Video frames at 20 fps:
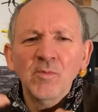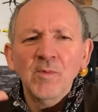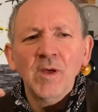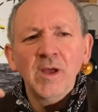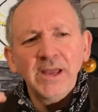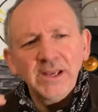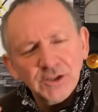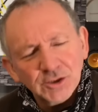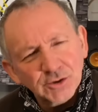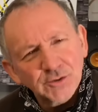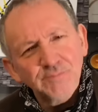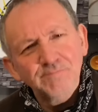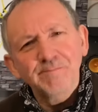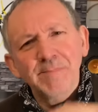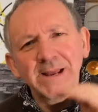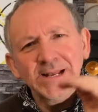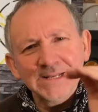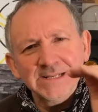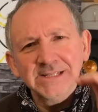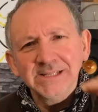
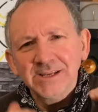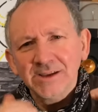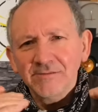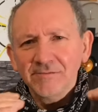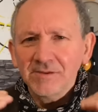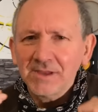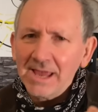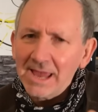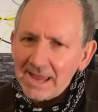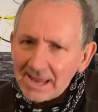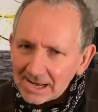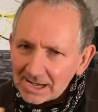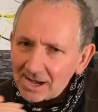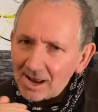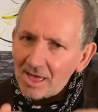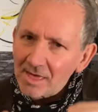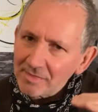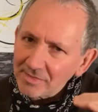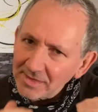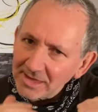expensive kit
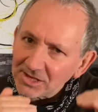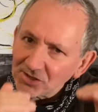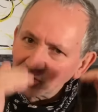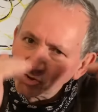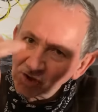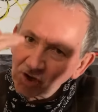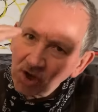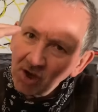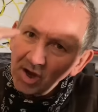like this